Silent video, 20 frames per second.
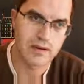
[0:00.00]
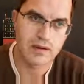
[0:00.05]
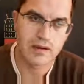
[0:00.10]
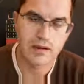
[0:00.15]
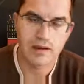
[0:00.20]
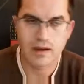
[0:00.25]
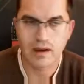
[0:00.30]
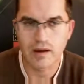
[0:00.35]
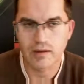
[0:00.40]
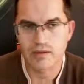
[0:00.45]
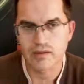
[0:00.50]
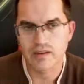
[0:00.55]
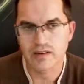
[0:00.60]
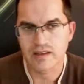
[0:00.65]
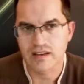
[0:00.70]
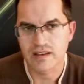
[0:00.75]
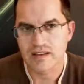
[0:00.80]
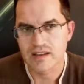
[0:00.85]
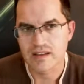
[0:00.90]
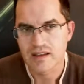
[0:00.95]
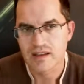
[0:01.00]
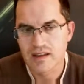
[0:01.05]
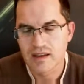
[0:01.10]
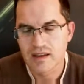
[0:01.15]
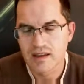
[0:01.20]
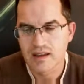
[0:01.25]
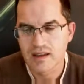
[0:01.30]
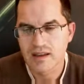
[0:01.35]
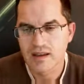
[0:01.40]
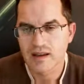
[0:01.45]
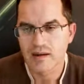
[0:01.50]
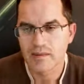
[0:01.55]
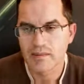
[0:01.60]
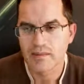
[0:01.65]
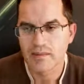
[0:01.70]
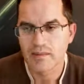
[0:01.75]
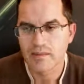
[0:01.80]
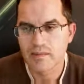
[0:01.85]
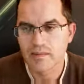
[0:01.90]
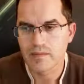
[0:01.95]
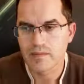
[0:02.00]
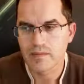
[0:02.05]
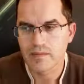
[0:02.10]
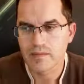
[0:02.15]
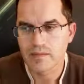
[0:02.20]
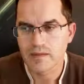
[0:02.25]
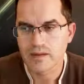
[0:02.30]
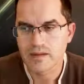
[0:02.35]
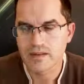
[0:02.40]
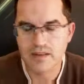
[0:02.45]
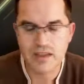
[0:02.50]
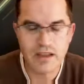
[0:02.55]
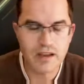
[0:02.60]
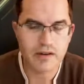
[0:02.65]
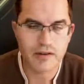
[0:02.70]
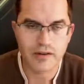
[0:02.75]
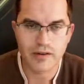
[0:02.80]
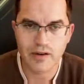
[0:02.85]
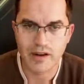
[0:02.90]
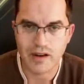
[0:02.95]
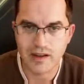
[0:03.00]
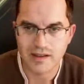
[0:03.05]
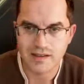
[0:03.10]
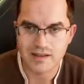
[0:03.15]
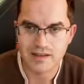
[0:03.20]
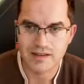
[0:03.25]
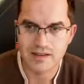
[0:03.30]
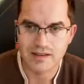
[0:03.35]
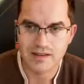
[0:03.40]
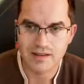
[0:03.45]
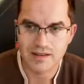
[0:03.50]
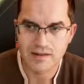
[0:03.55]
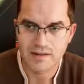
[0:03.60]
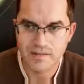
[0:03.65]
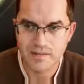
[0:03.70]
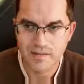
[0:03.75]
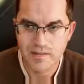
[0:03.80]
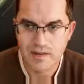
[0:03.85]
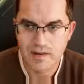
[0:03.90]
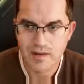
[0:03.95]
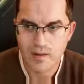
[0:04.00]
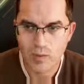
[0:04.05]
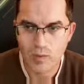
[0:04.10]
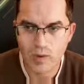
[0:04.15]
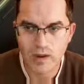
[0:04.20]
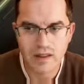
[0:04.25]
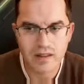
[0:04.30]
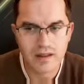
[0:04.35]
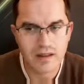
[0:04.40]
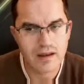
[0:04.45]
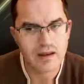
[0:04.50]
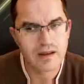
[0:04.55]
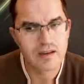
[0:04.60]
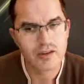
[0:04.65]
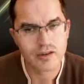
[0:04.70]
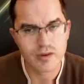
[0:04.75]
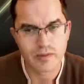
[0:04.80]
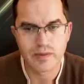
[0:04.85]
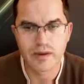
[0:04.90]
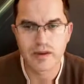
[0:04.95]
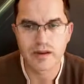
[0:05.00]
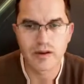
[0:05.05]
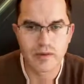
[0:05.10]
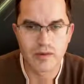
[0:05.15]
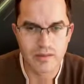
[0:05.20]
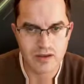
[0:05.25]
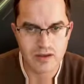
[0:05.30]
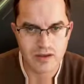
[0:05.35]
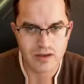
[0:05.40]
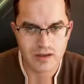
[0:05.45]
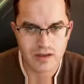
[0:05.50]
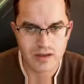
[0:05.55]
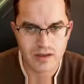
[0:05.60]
how to say, synchronized with the European Commission.